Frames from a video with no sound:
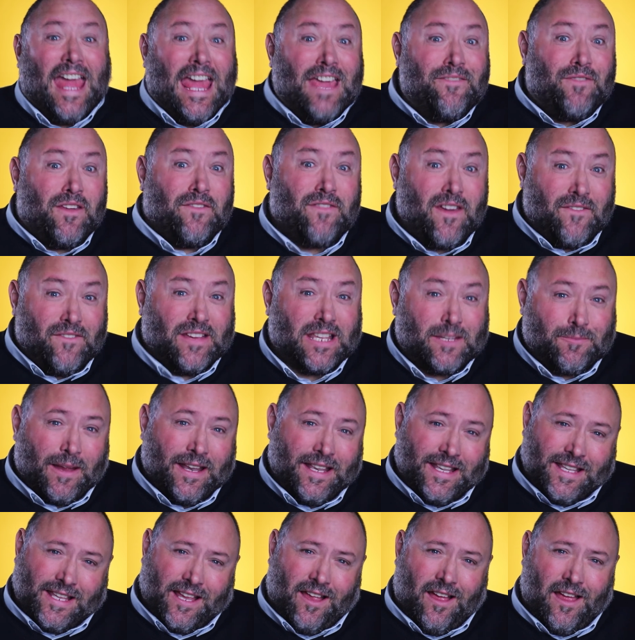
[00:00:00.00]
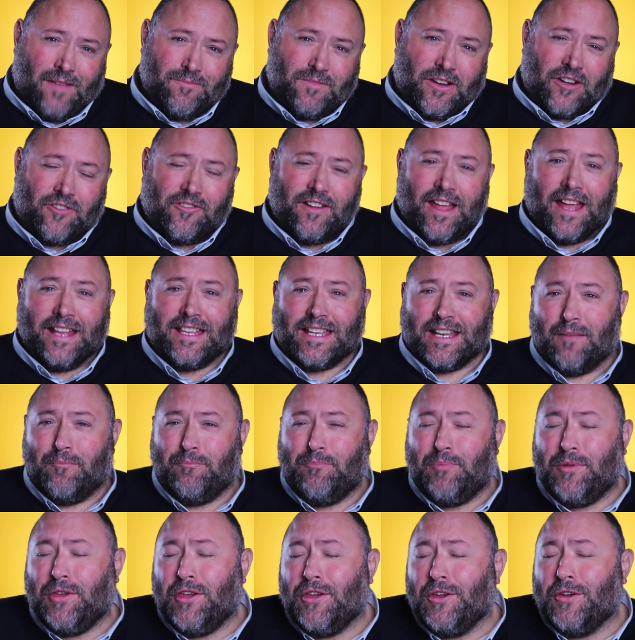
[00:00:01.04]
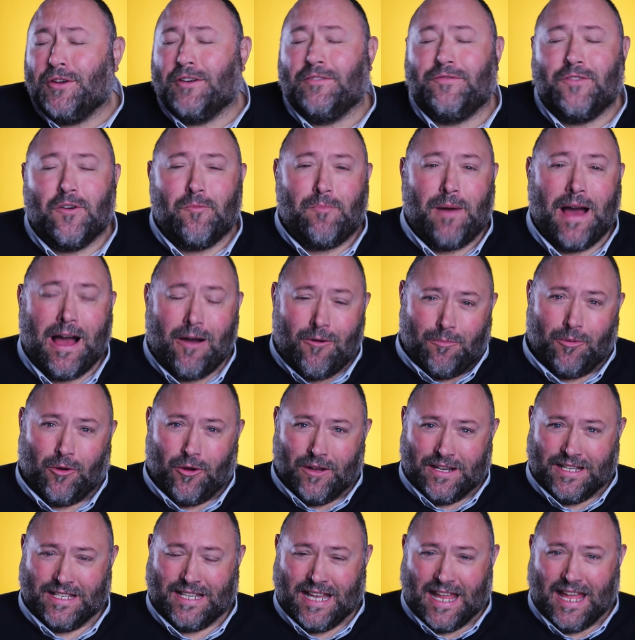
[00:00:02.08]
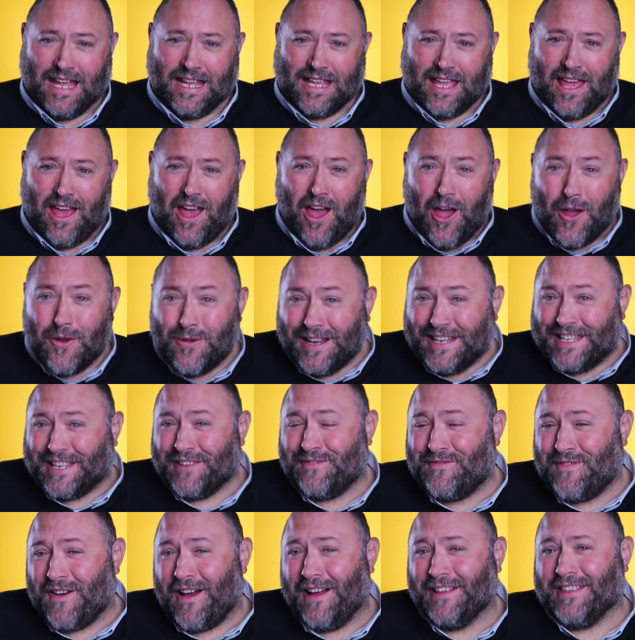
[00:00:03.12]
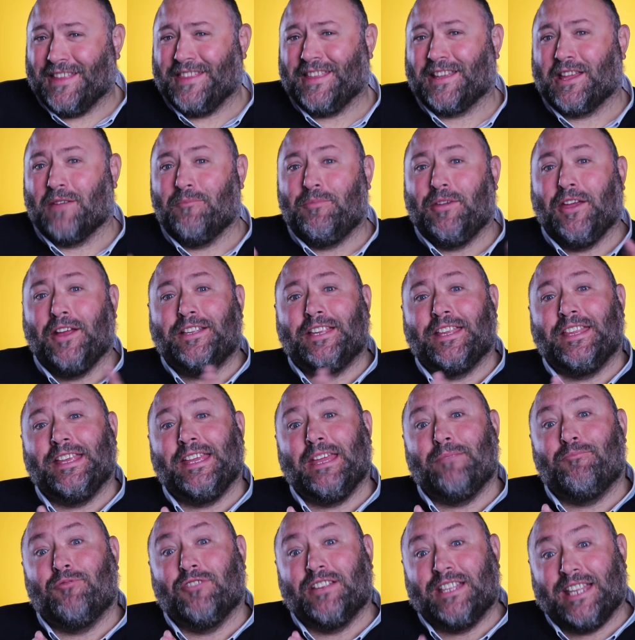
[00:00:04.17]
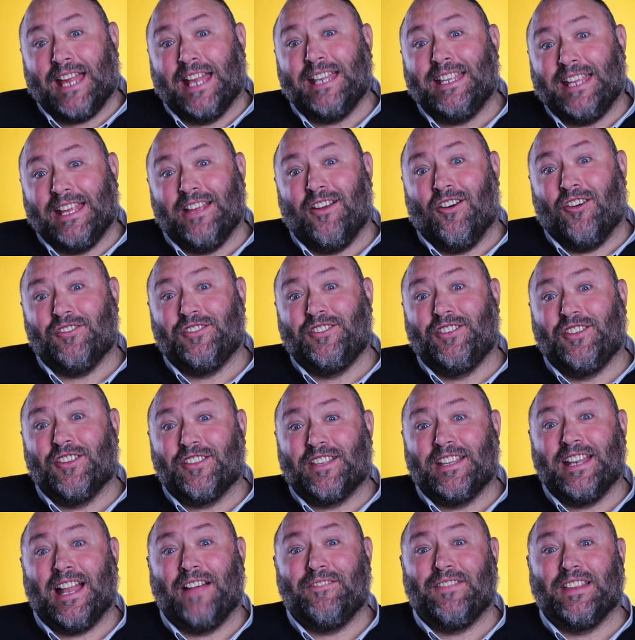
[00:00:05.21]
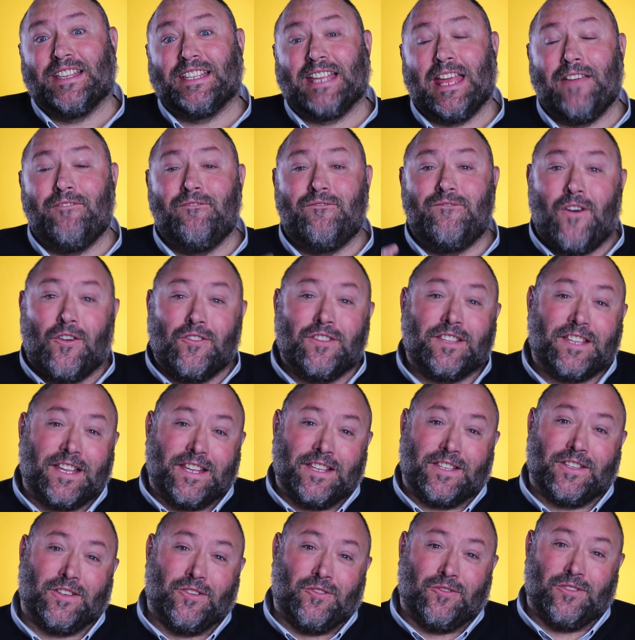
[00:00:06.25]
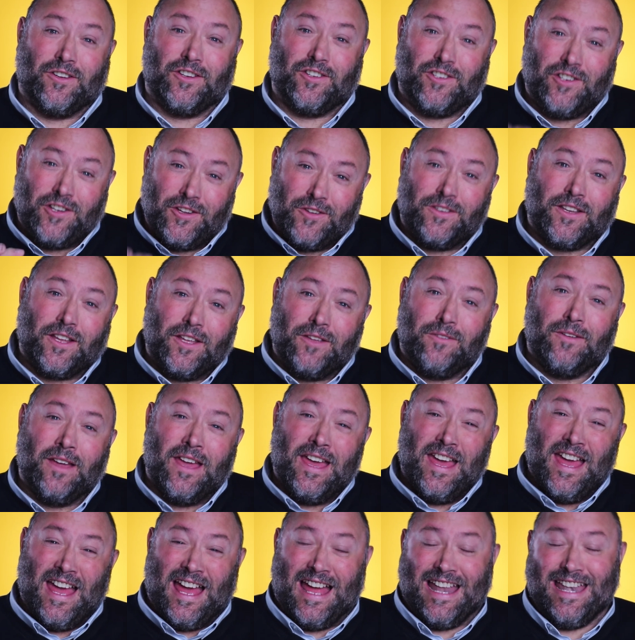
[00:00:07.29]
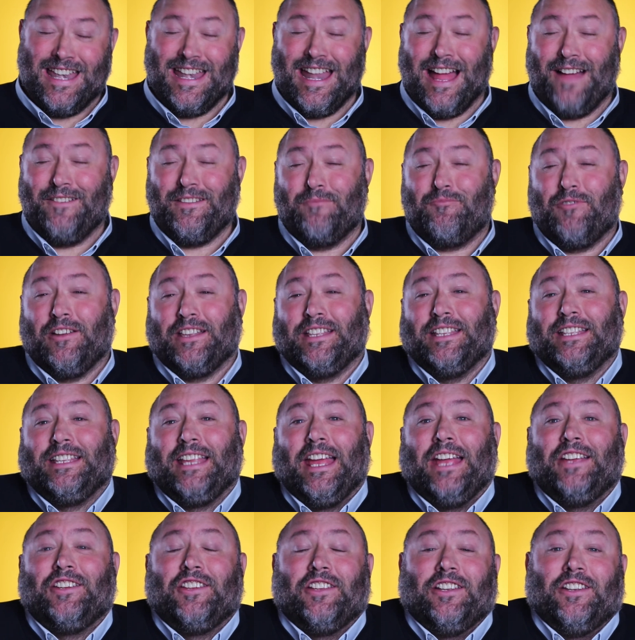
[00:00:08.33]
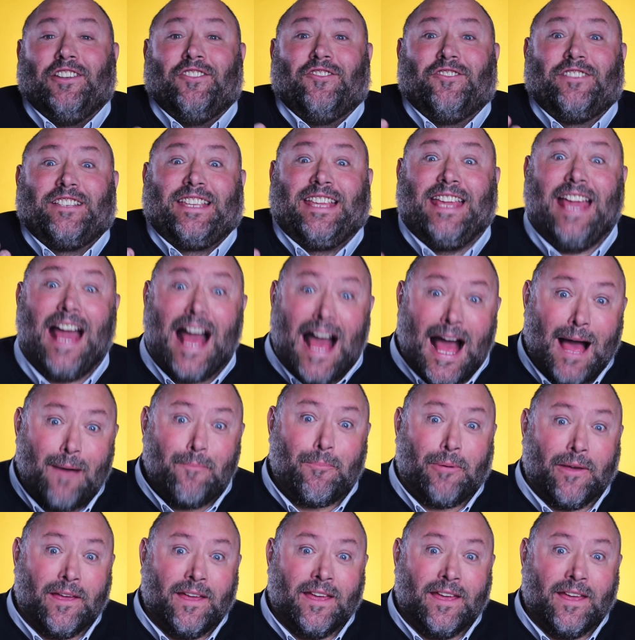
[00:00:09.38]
If you've ever spent time creating a beautiful PowerPoint deck only to find that the computer that you're presenting on doesn't have the same fonts installed as you do, and now your presentation looks crap.